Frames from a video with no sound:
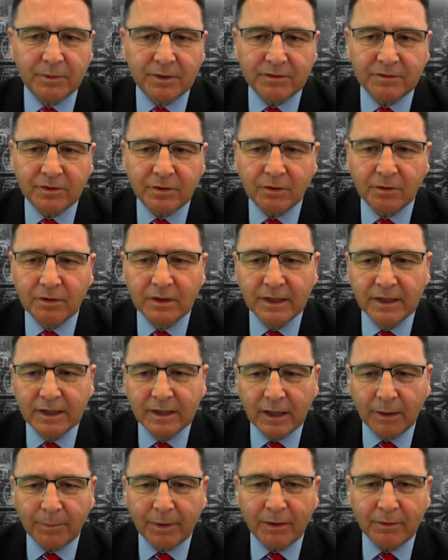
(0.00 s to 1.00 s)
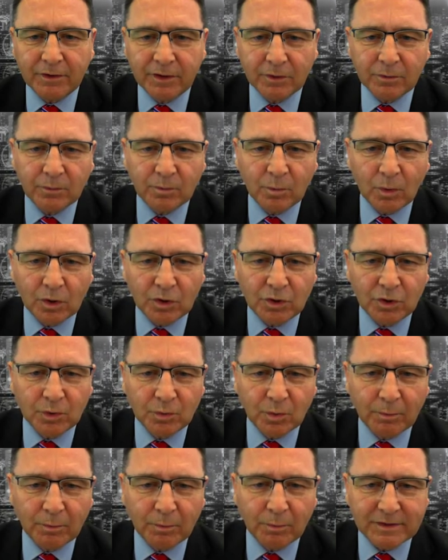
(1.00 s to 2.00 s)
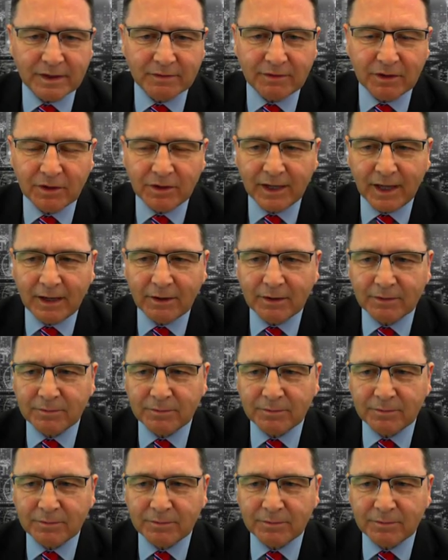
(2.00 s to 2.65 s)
But it's all about what you want me to have a look at.